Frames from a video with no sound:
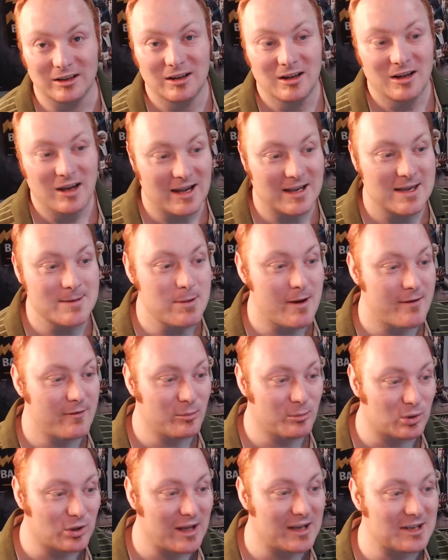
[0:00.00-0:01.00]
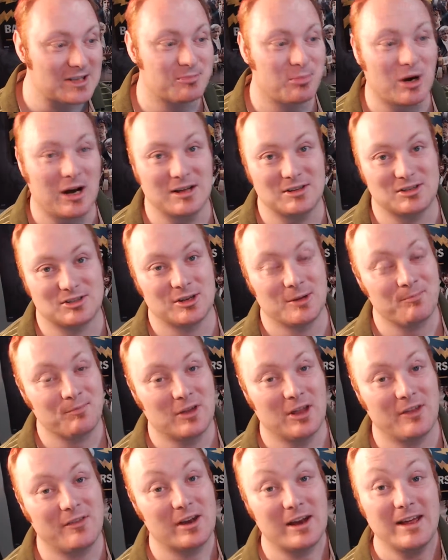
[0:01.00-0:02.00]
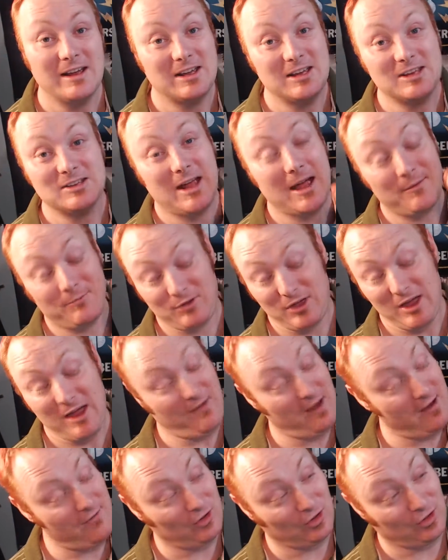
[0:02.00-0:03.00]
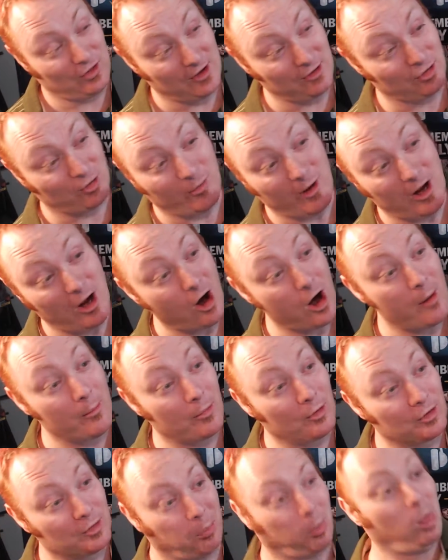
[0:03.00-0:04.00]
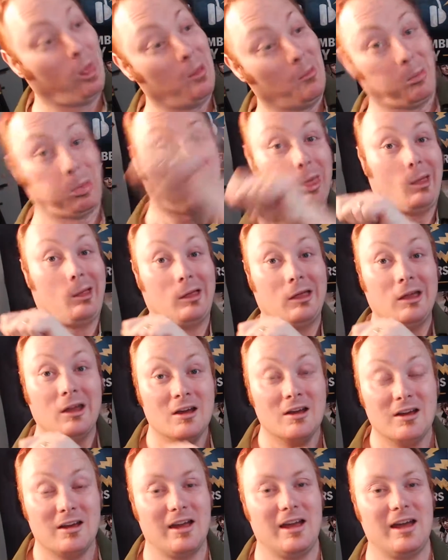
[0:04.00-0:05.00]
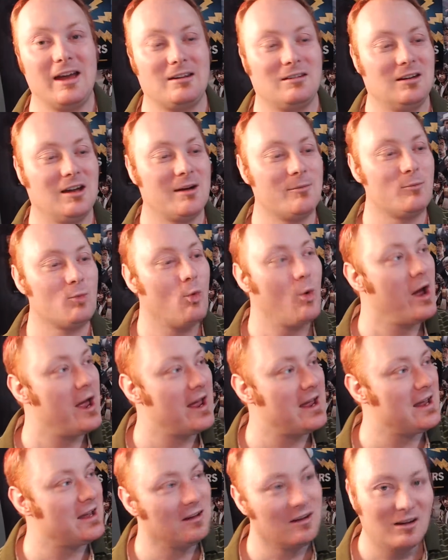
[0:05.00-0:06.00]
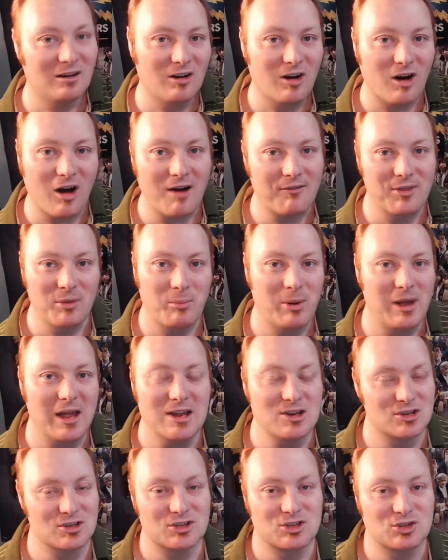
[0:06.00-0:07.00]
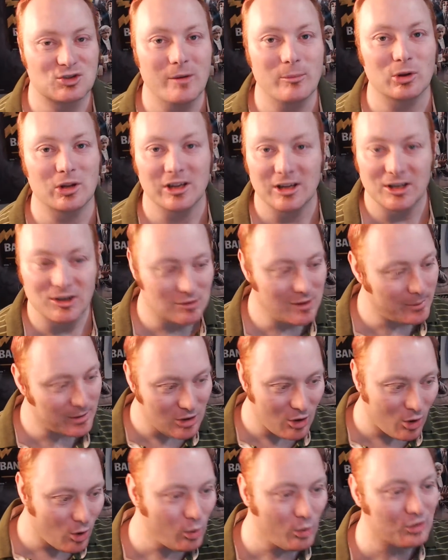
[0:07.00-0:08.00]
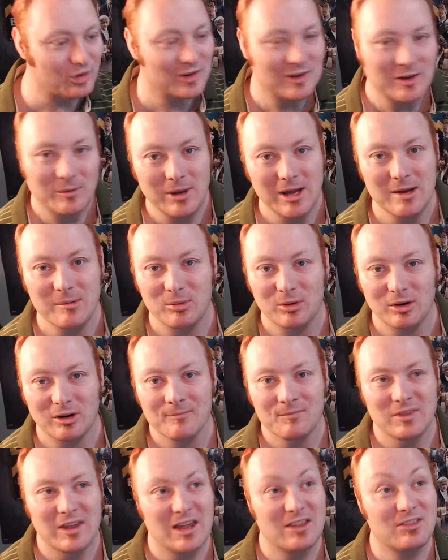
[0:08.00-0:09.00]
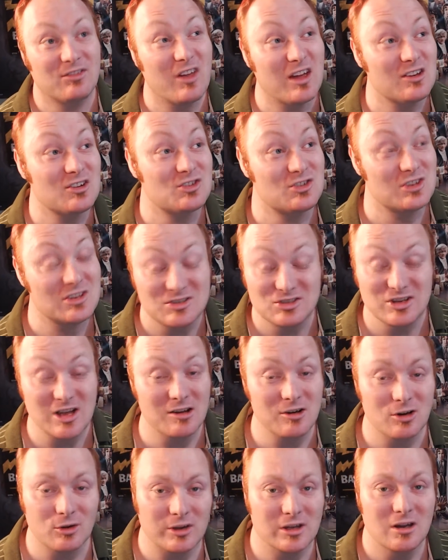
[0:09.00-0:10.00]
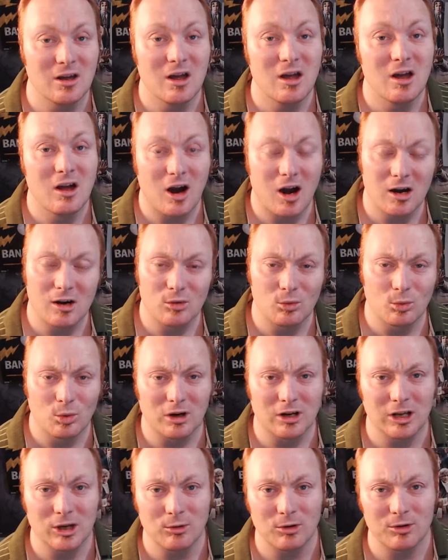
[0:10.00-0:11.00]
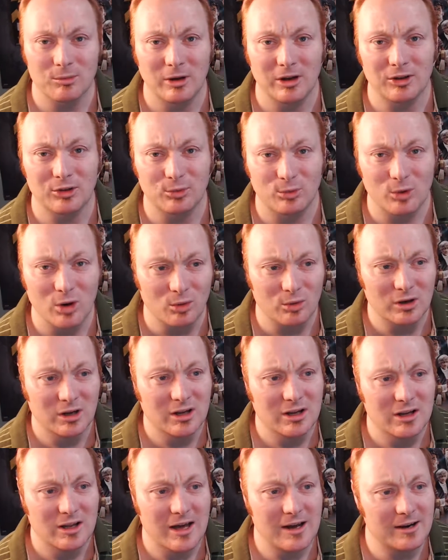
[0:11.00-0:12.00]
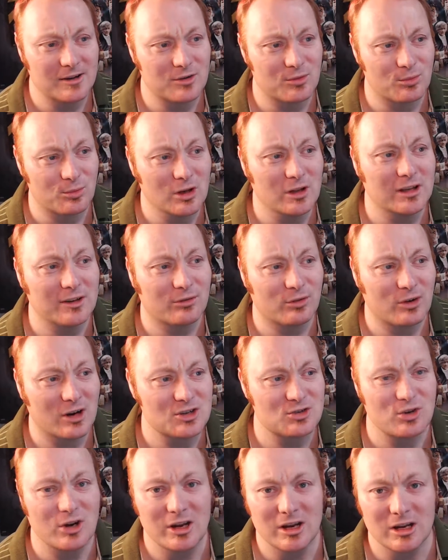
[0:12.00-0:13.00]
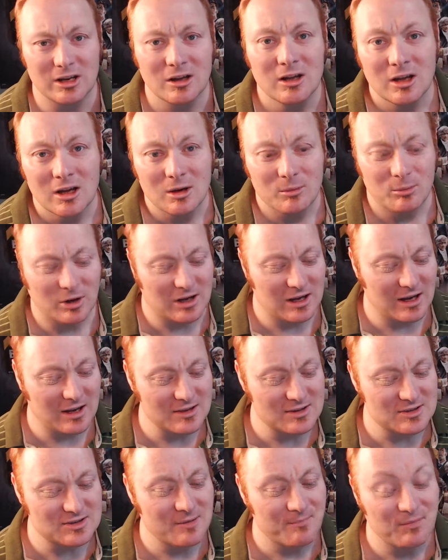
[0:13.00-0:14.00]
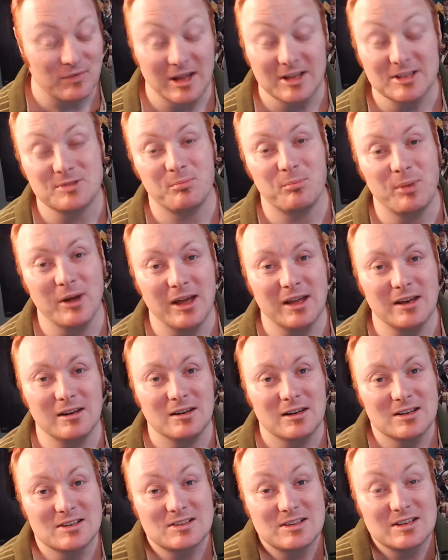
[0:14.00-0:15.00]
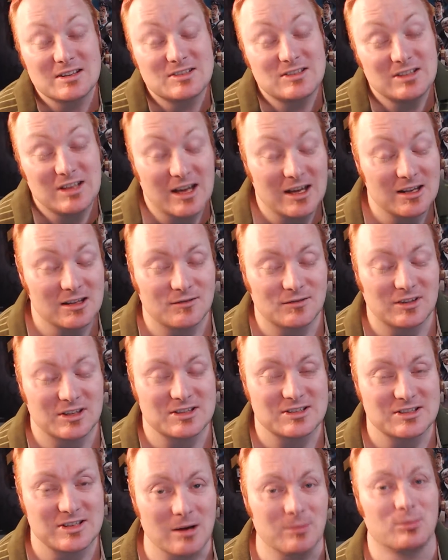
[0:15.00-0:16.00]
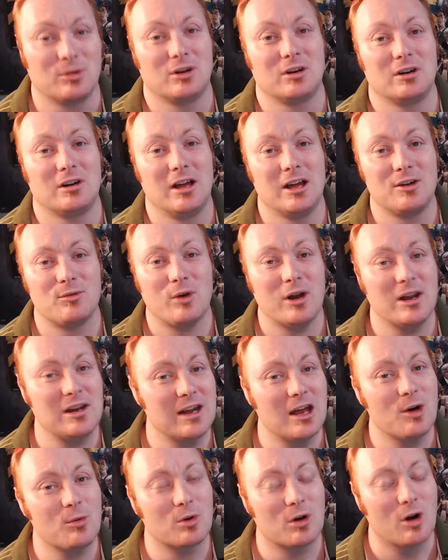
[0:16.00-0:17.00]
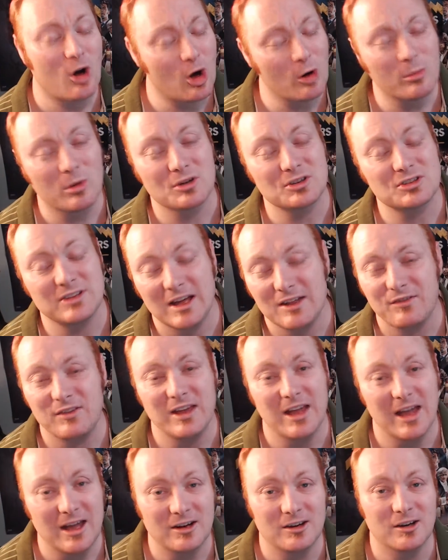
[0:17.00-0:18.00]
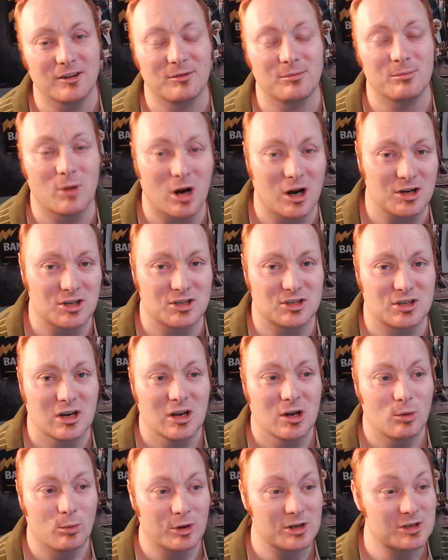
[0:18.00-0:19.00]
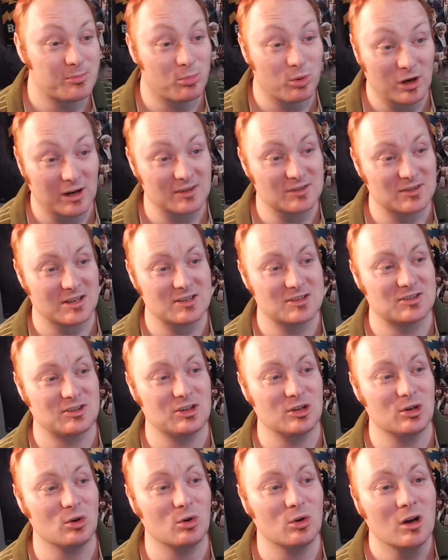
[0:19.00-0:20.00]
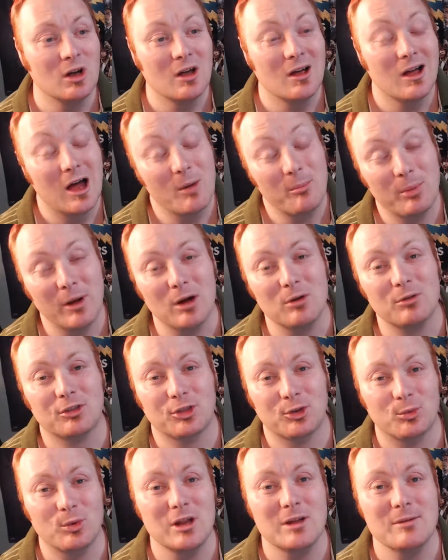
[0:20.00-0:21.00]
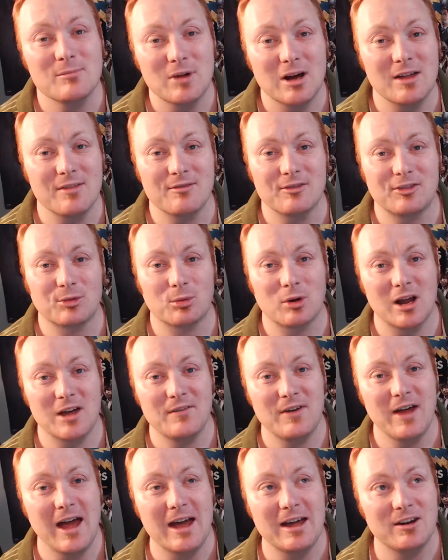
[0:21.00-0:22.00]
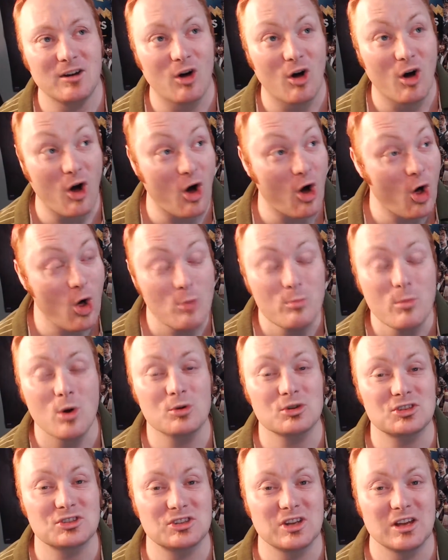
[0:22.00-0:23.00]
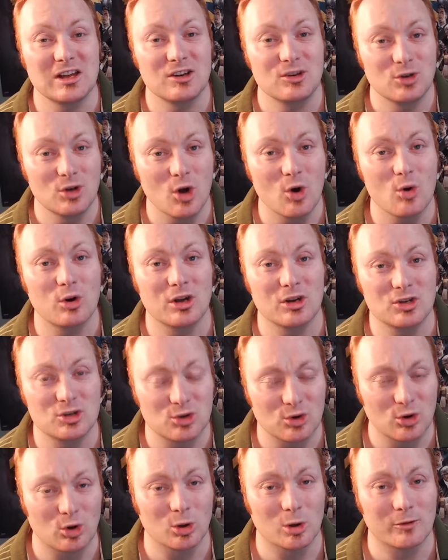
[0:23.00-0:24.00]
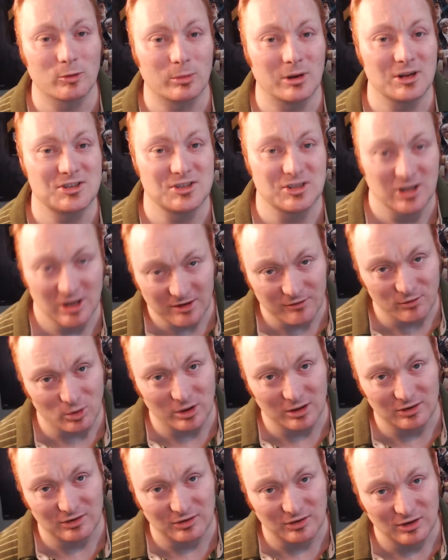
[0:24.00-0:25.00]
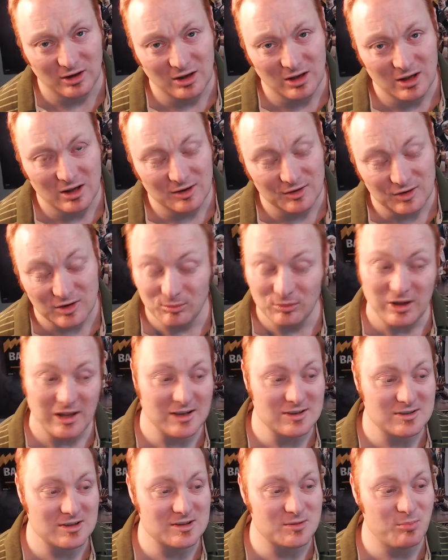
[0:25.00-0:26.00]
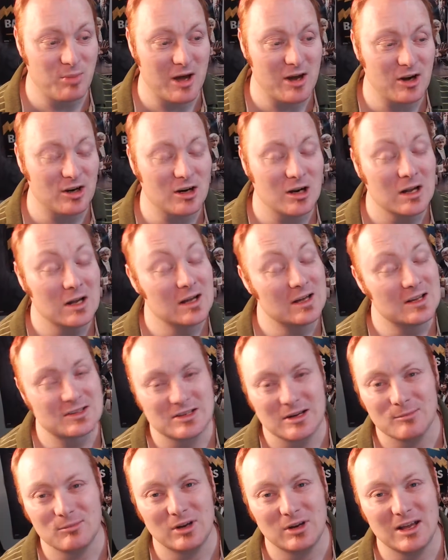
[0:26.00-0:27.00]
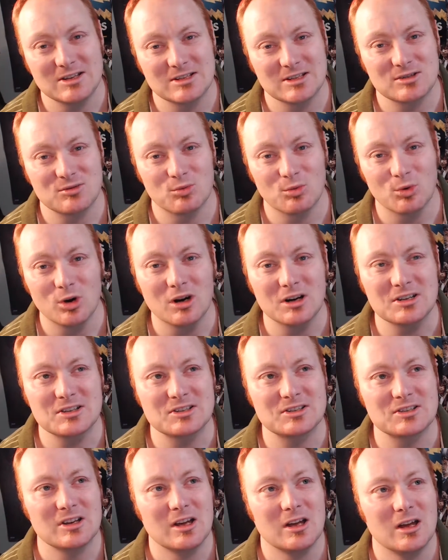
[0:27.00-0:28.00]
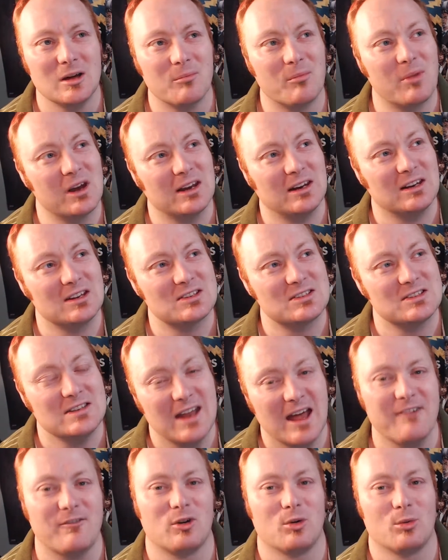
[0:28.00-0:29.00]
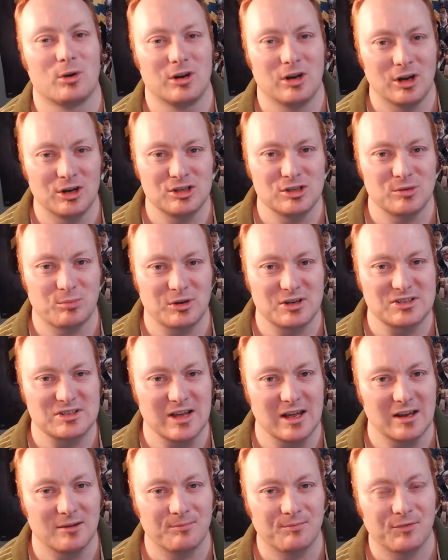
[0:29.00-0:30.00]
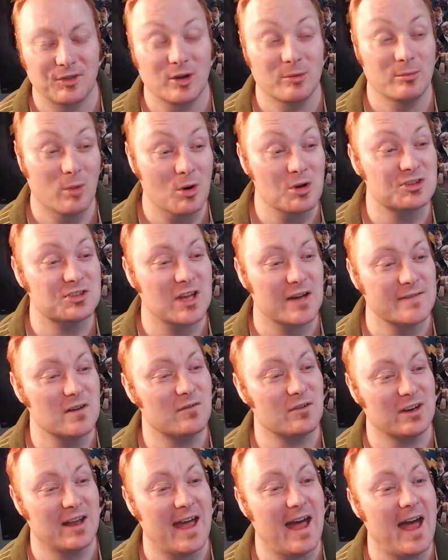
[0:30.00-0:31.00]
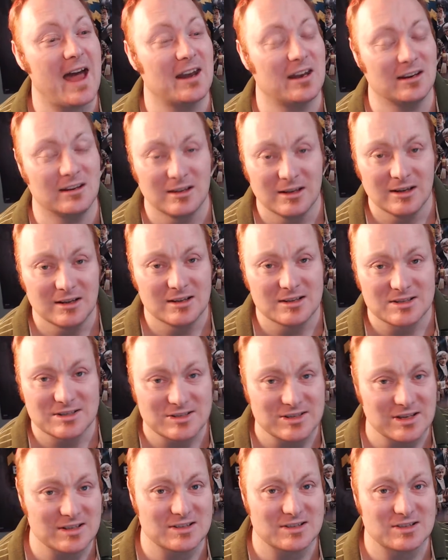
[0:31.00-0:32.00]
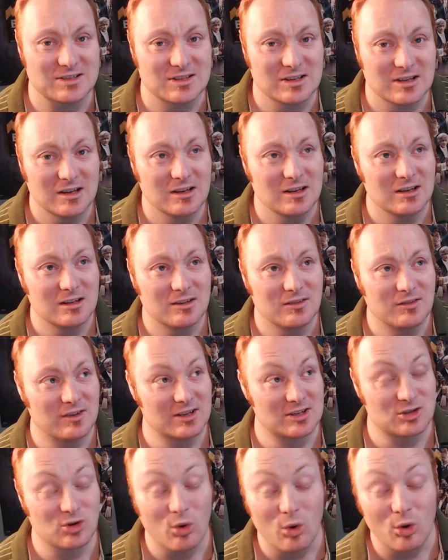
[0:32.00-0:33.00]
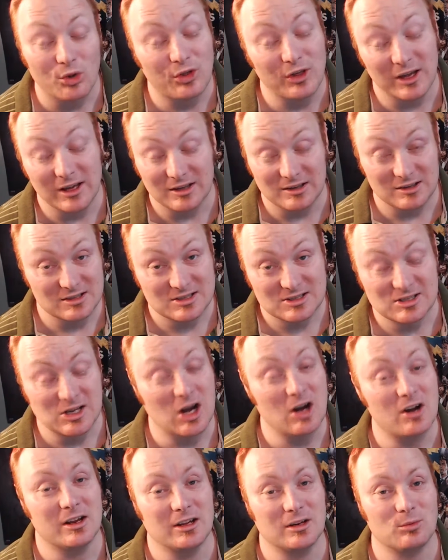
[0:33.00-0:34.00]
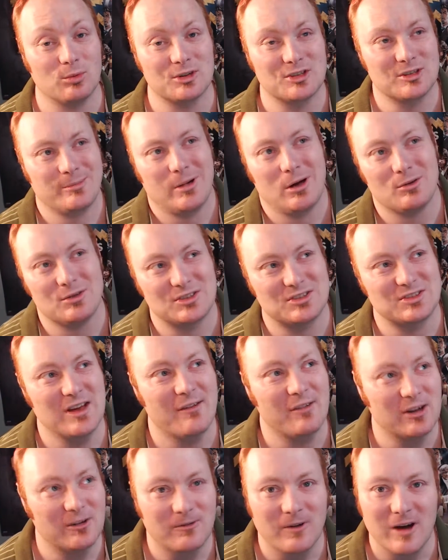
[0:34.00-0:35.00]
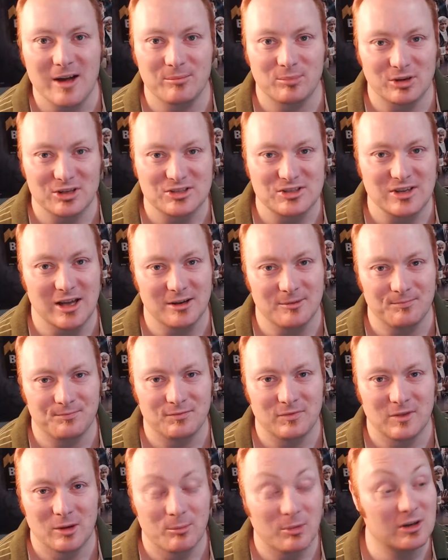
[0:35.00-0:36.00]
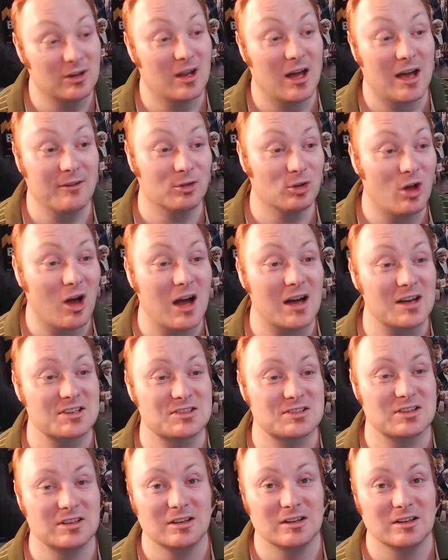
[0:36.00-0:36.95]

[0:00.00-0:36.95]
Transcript: I keep having blank spots. And then I keep having things where my arm goes blah, blah, and I'm way off the page and scribbling and ripping holes in the paper. And things just generally aren't working with my throat. And it's really frustrating because it's been since the end of December. And right now we're almost at the end of March, which brings us to about 3 months where I've had almost no control over my singing voice. Some days it's better, some days it's worse, but it is never 100%. The most I've even had it since this whole thing started was about 75%. But I've lost